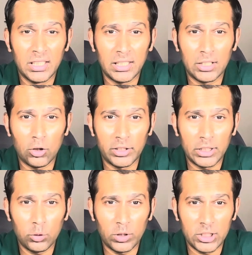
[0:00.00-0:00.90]
in order
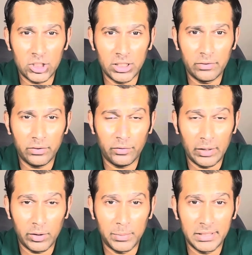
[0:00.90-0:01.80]
to achieve
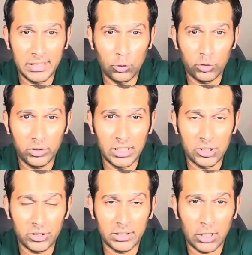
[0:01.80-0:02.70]
favorable
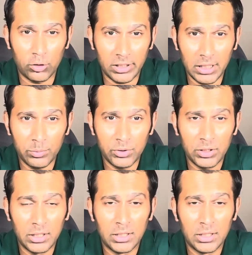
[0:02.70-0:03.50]
negotiation outcomes.